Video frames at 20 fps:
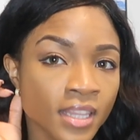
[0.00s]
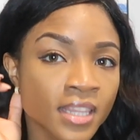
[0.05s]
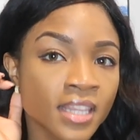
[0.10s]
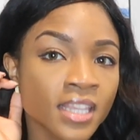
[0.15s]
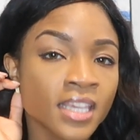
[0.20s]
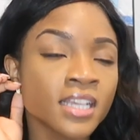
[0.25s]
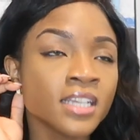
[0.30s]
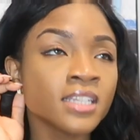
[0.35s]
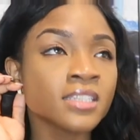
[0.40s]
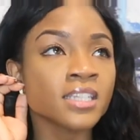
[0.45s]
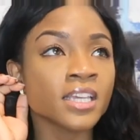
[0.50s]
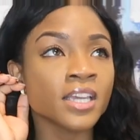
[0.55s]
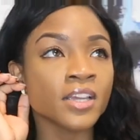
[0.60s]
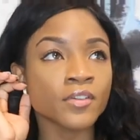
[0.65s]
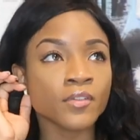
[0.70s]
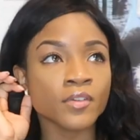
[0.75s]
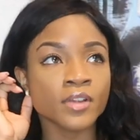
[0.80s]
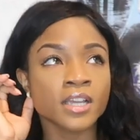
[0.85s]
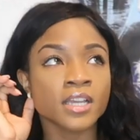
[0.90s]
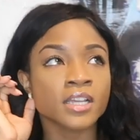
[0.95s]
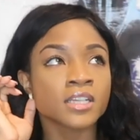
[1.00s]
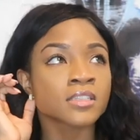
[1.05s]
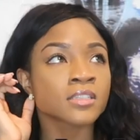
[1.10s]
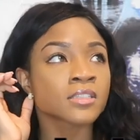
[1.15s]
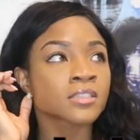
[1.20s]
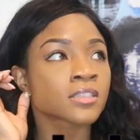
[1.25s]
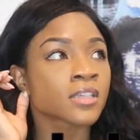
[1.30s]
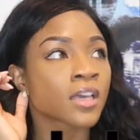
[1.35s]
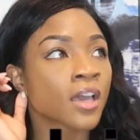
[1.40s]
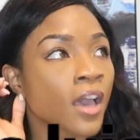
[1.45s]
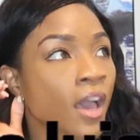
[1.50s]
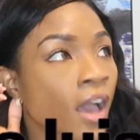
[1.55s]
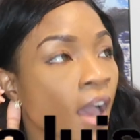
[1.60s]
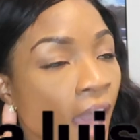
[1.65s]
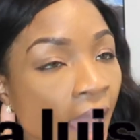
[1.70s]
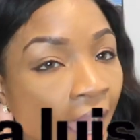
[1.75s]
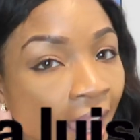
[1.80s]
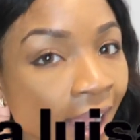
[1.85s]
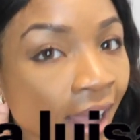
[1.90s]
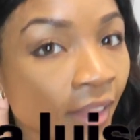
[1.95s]
These earrings,
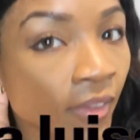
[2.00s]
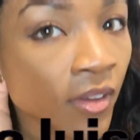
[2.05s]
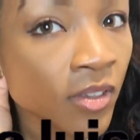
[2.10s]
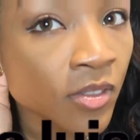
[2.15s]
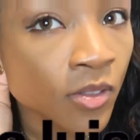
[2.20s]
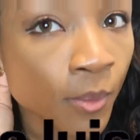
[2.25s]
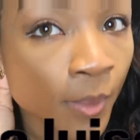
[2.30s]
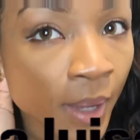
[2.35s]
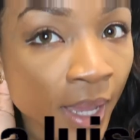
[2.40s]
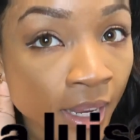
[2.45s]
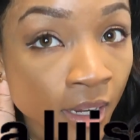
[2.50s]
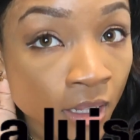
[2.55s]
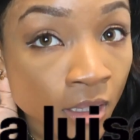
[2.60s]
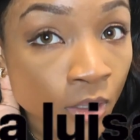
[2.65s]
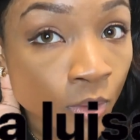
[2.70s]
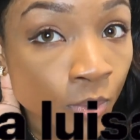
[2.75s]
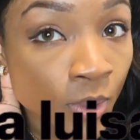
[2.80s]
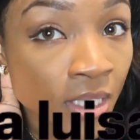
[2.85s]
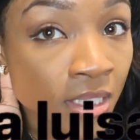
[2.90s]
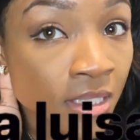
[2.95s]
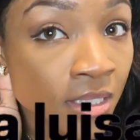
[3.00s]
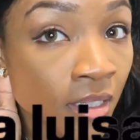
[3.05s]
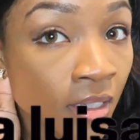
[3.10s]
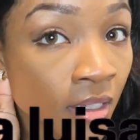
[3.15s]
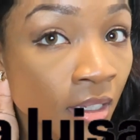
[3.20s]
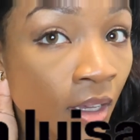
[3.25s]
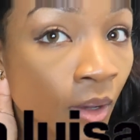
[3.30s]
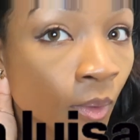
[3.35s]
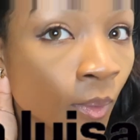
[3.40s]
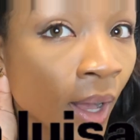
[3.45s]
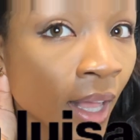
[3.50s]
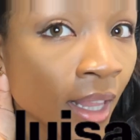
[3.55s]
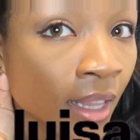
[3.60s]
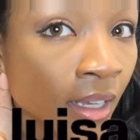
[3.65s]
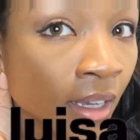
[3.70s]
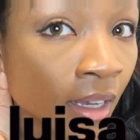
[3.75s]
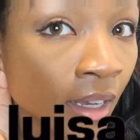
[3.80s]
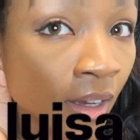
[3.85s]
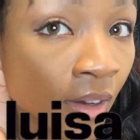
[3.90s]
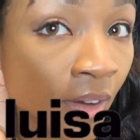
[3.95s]
I got these from Ana Luisa a while
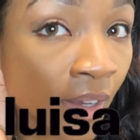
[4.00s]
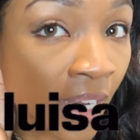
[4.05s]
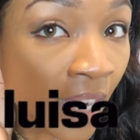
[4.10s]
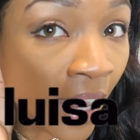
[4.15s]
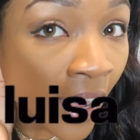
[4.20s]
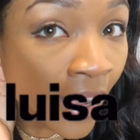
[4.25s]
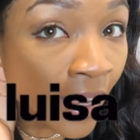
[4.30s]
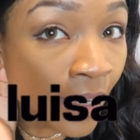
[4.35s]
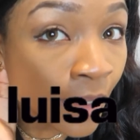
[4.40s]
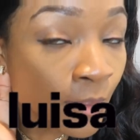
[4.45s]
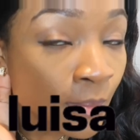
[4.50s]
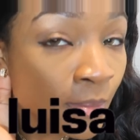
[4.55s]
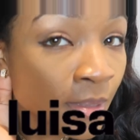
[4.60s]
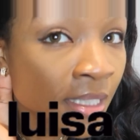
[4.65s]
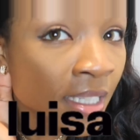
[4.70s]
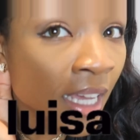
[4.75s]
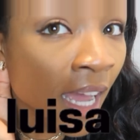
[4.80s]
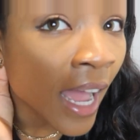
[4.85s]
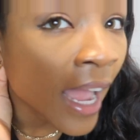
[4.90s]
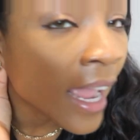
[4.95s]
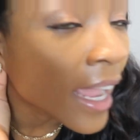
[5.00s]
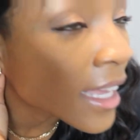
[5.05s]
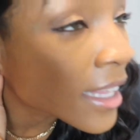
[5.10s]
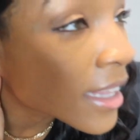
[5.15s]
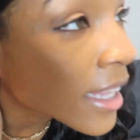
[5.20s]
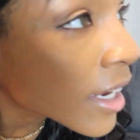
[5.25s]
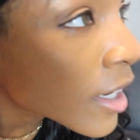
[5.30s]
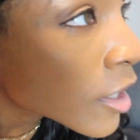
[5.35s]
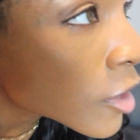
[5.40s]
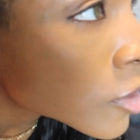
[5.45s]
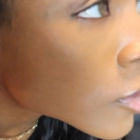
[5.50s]
ago, and I am dying. They are